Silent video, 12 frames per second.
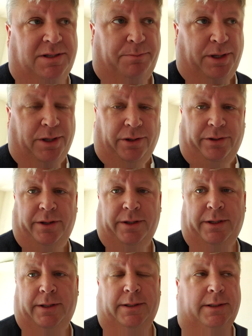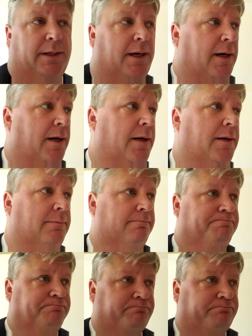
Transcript: to build. Um,